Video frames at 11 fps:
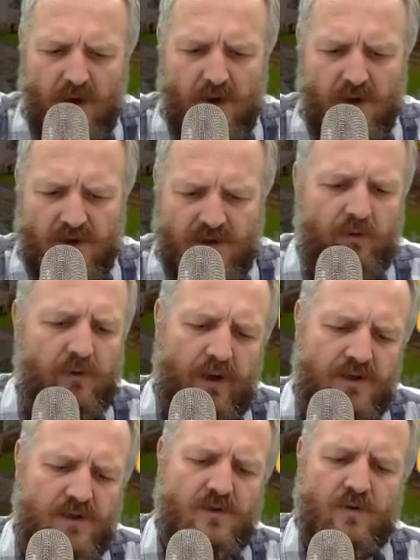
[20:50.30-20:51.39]
Still a
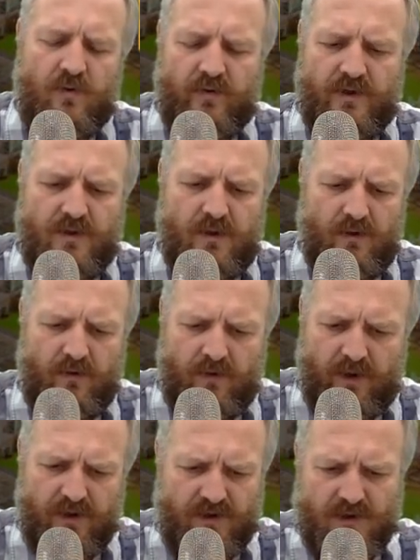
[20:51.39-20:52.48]
nice storage though.
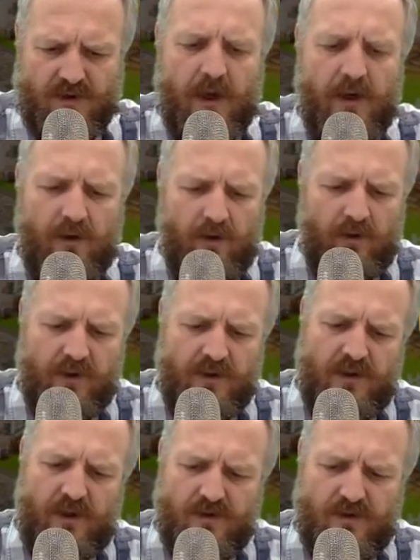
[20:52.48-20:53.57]
Right, silo,
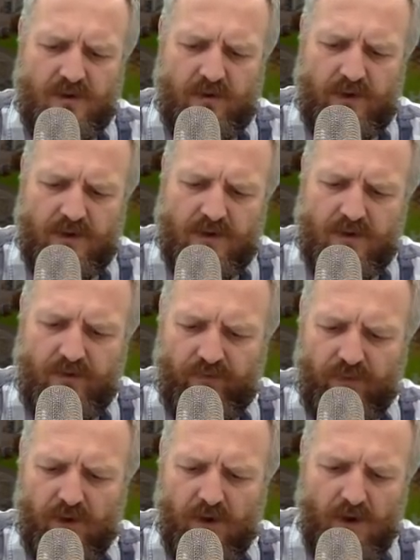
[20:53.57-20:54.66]
let's get to it.
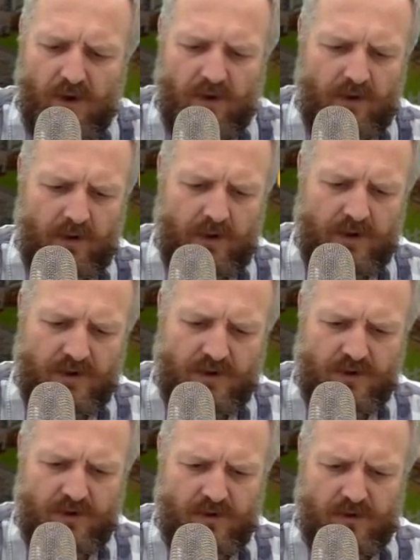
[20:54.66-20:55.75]
Right,
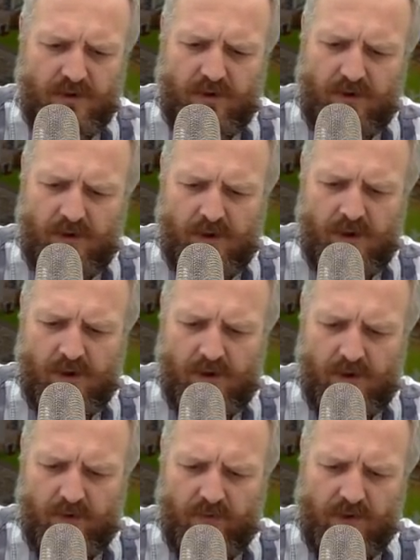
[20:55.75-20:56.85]
sugar
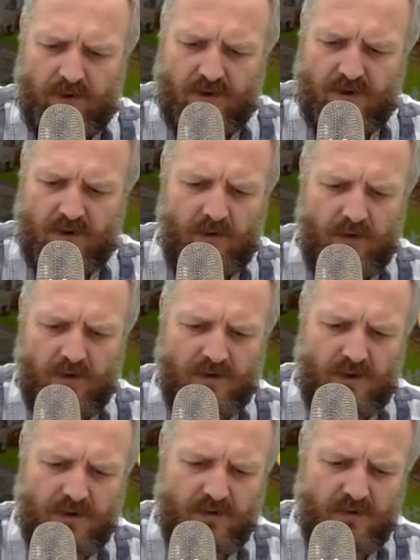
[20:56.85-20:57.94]
cane, let's sell those
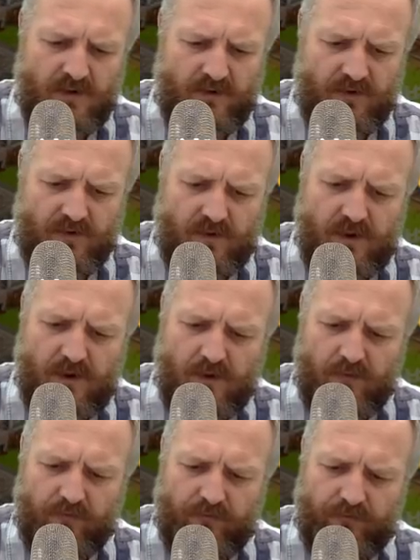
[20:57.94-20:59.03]
items off as well.